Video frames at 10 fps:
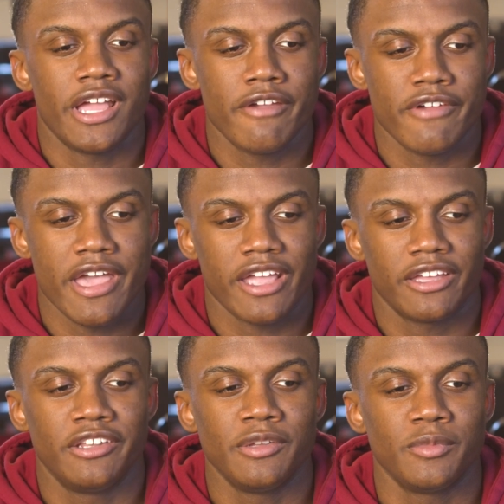I have in
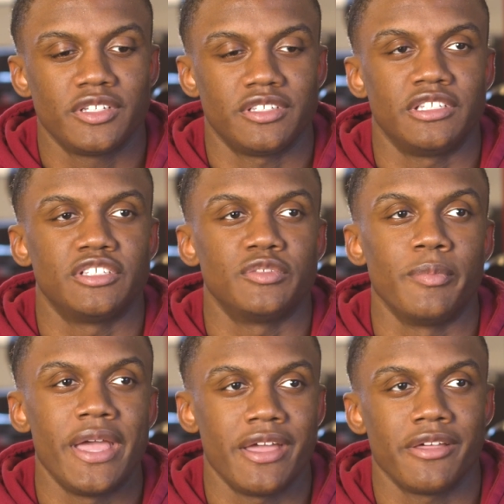academics is
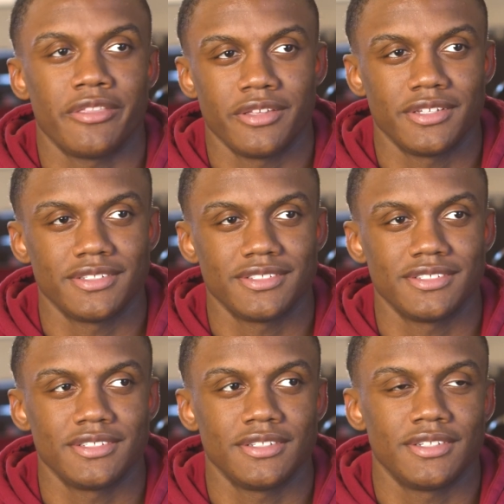math.
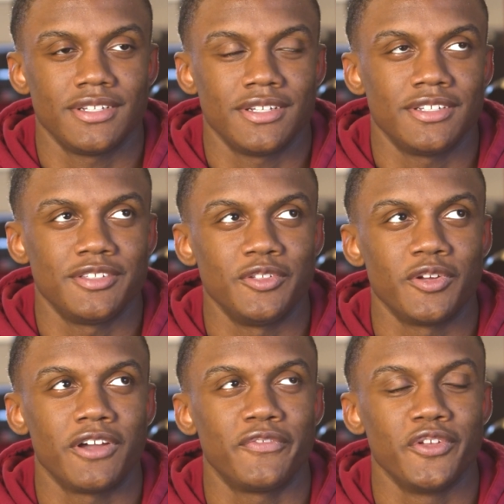
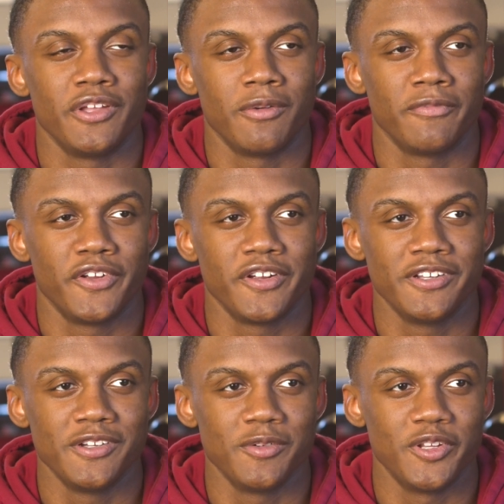You know, I feel that I'm very
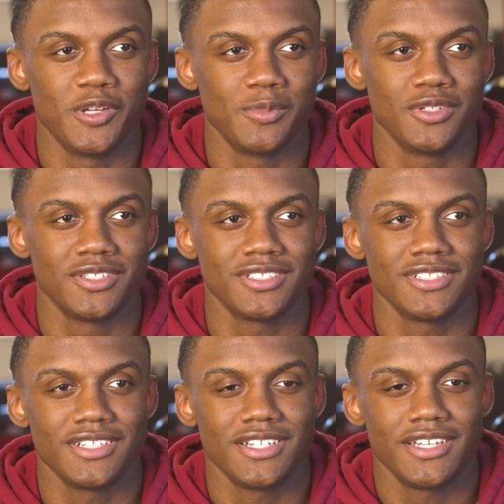good with numbers,
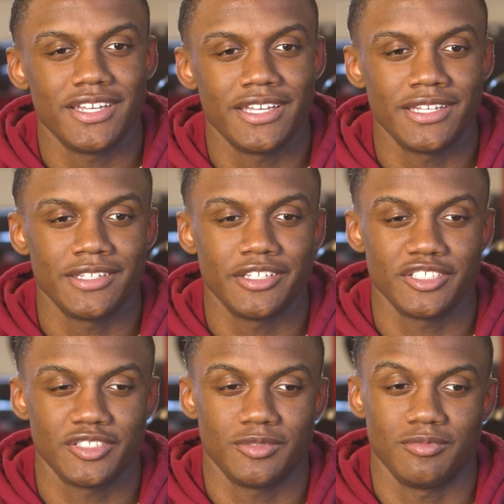and
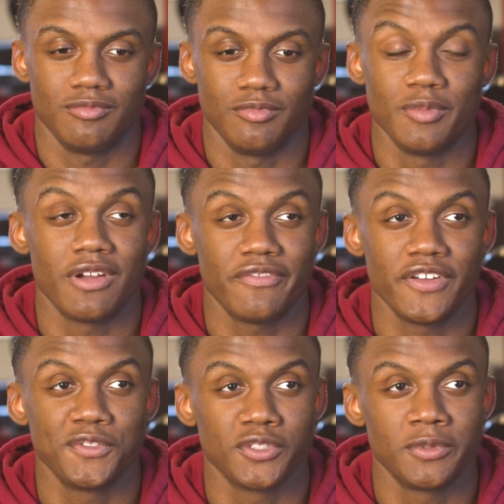it's been my
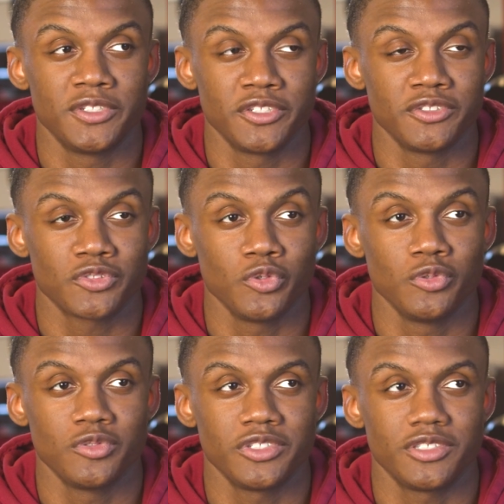favorite subject in
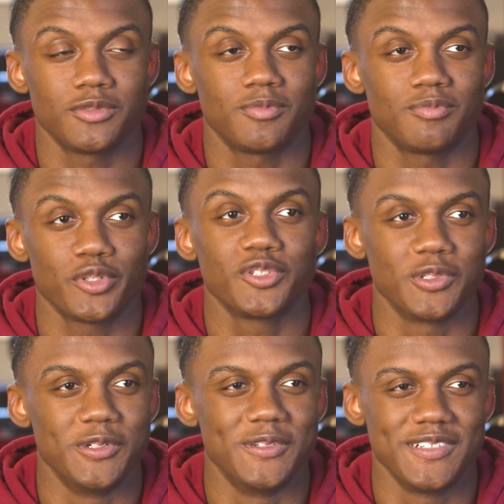school since preschool.